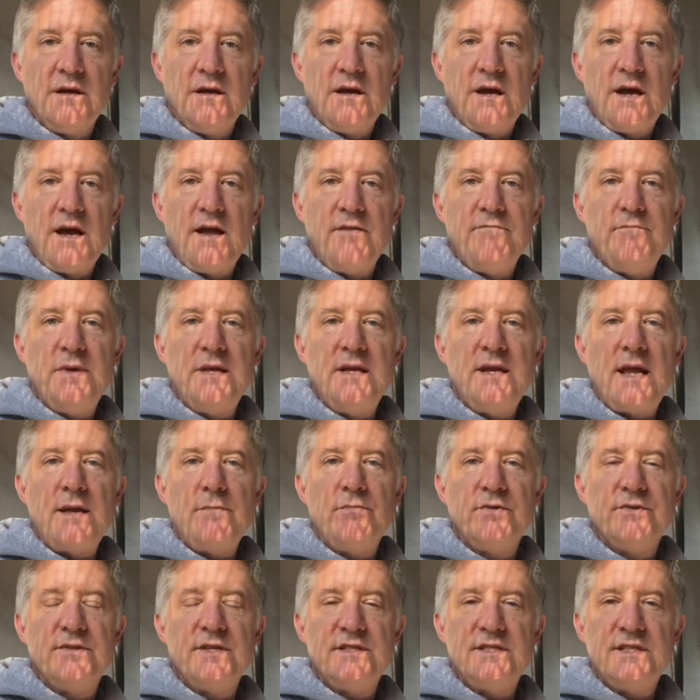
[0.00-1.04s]
I've been
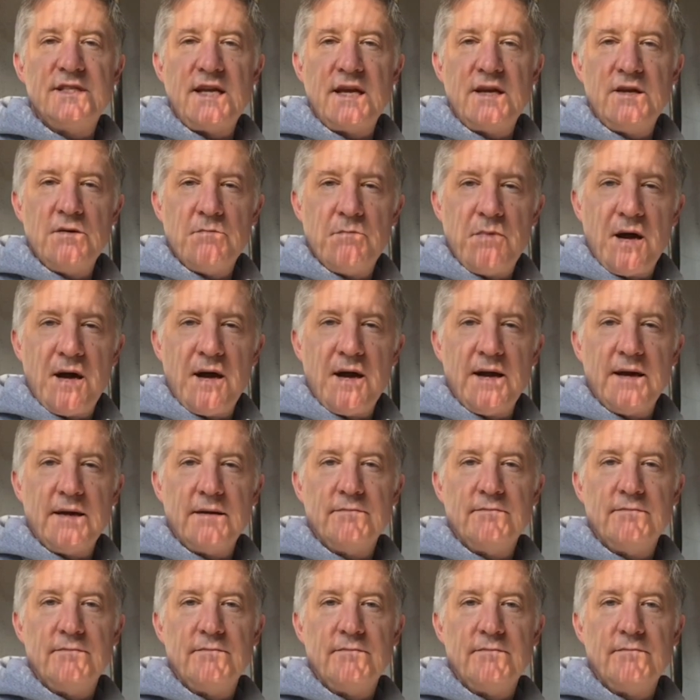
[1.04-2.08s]
able to say goodbye.
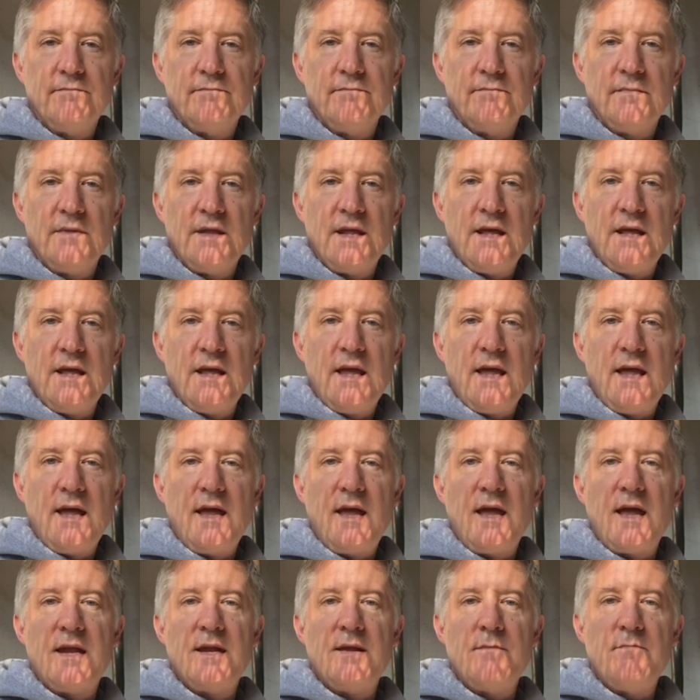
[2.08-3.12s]

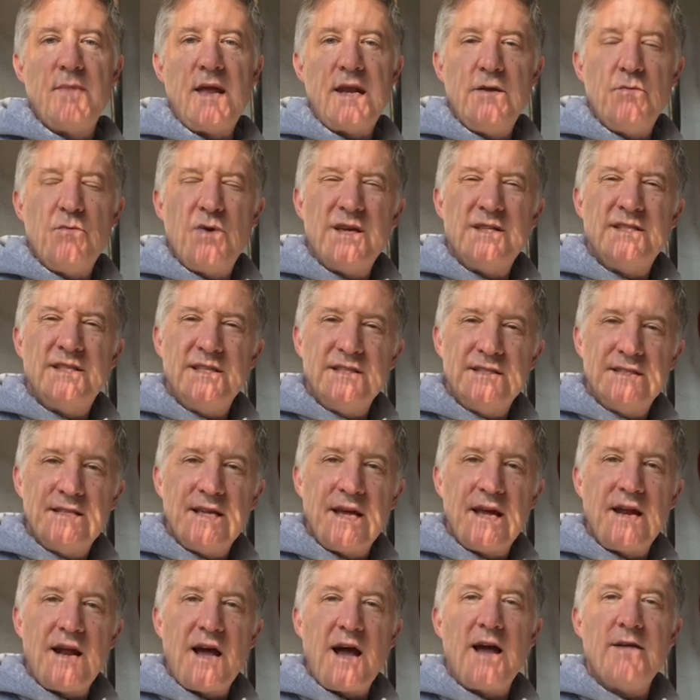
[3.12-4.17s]
And in many ways," he
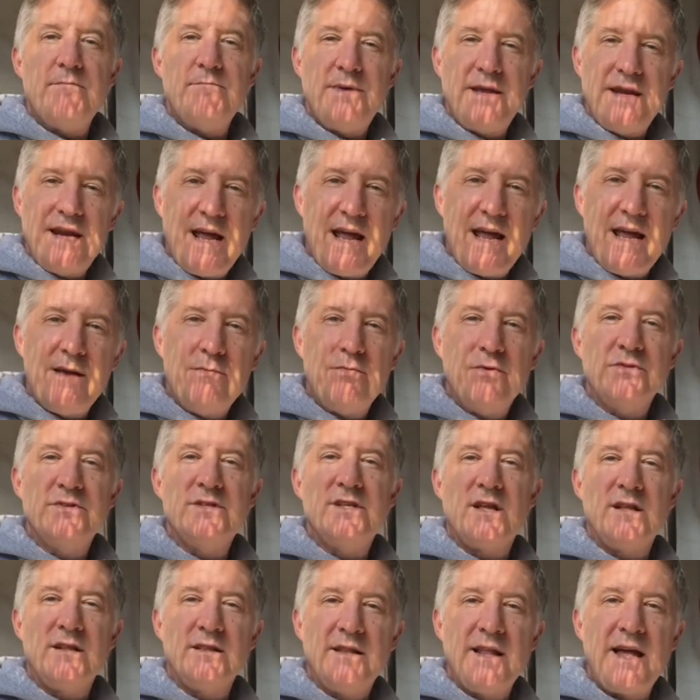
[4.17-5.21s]
said, "I've been able
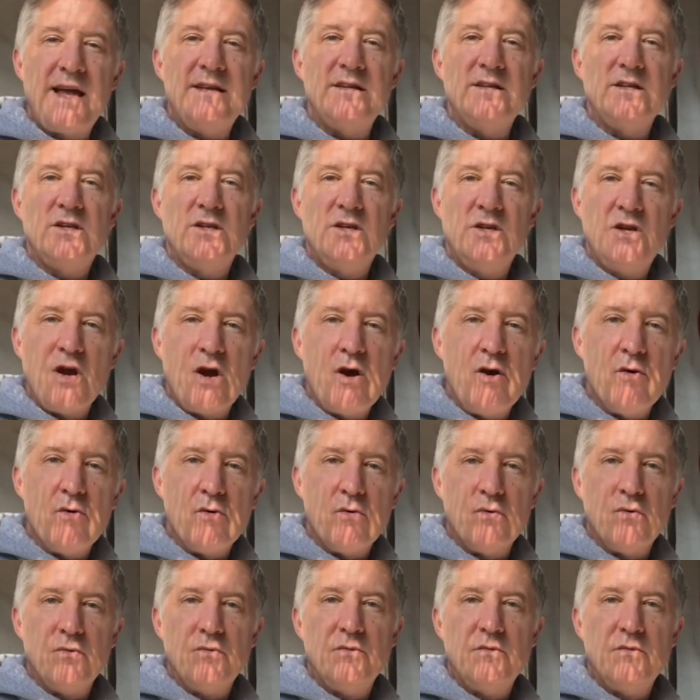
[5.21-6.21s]
to let go.